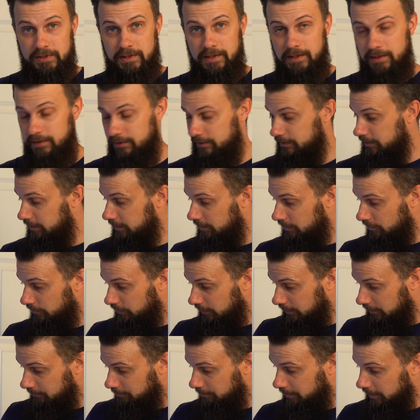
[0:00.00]
here, take a
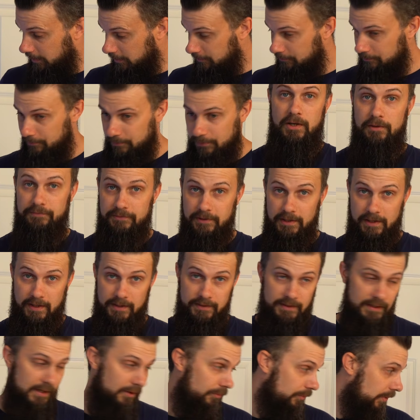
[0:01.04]
look at the pump. After
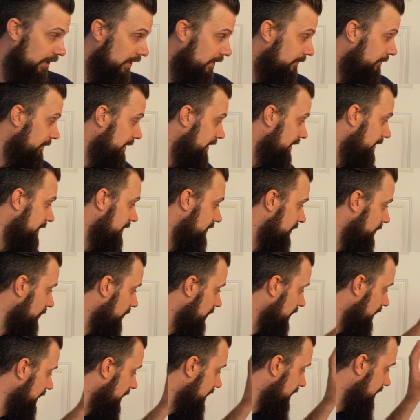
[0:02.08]
that I will be
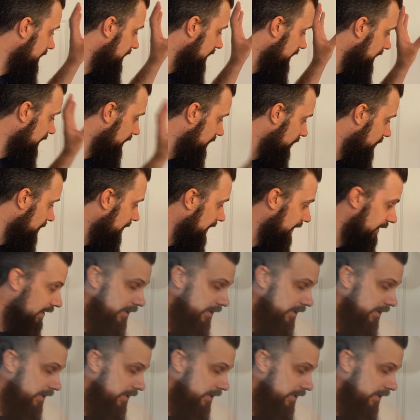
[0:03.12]
installing it into my